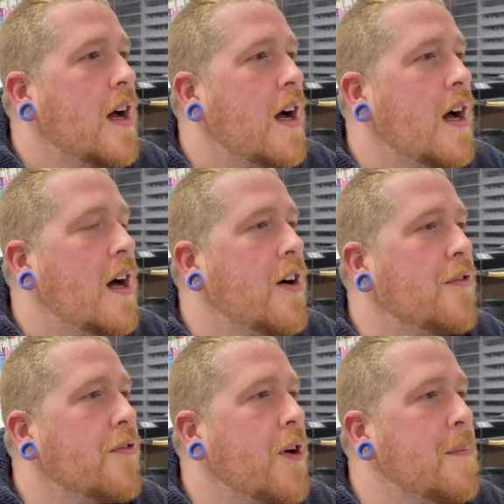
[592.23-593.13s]
uh
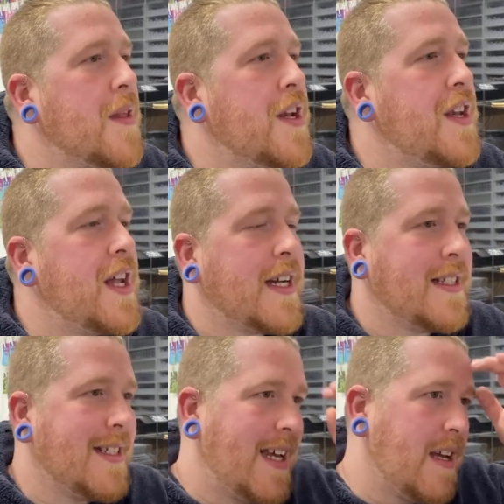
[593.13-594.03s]
from the
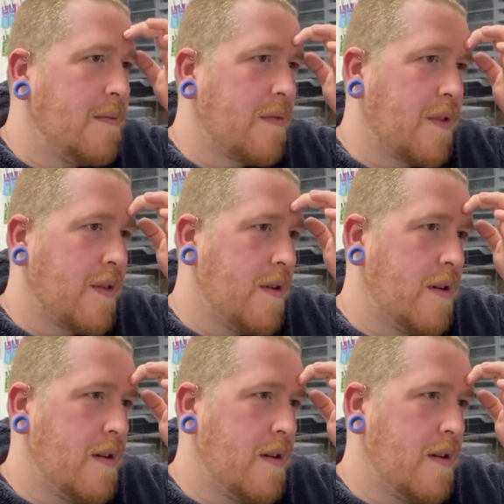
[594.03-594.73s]
19th.